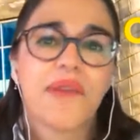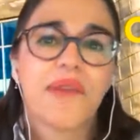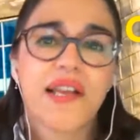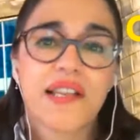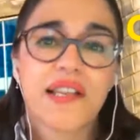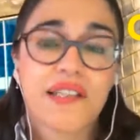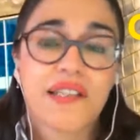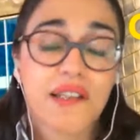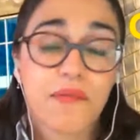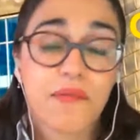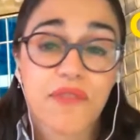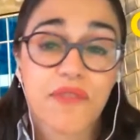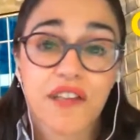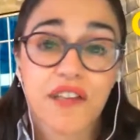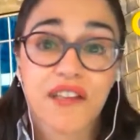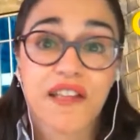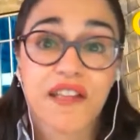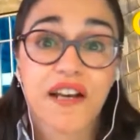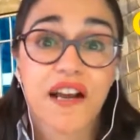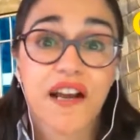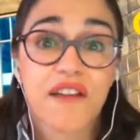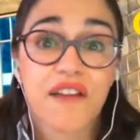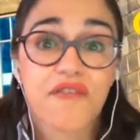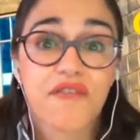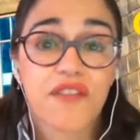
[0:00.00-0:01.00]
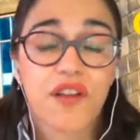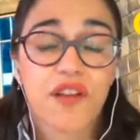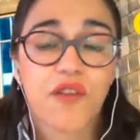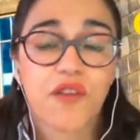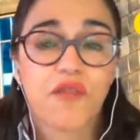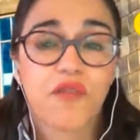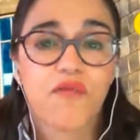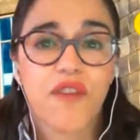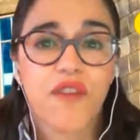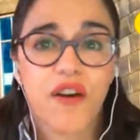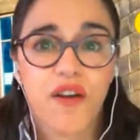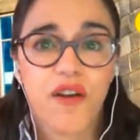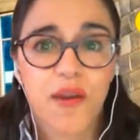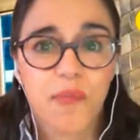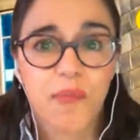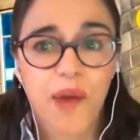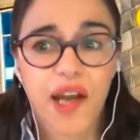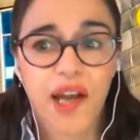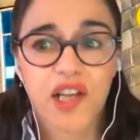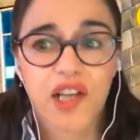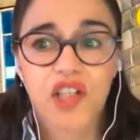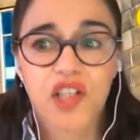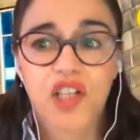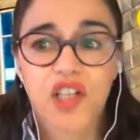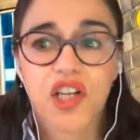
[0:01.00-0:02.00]
It's something that I feel very
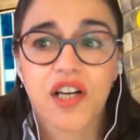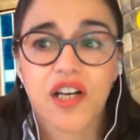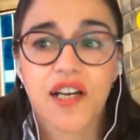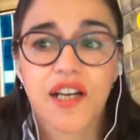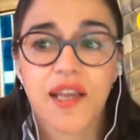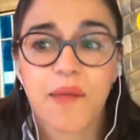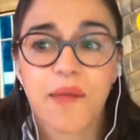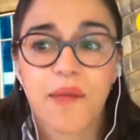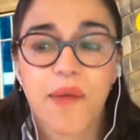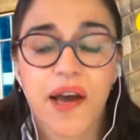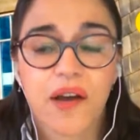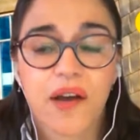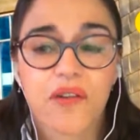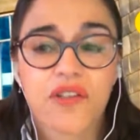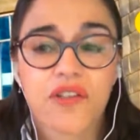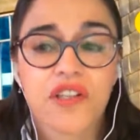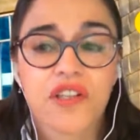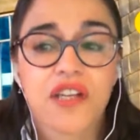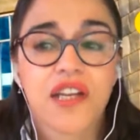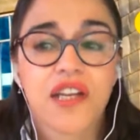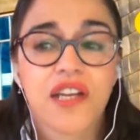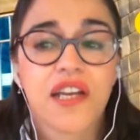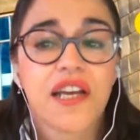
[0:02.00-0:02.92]
passionately about.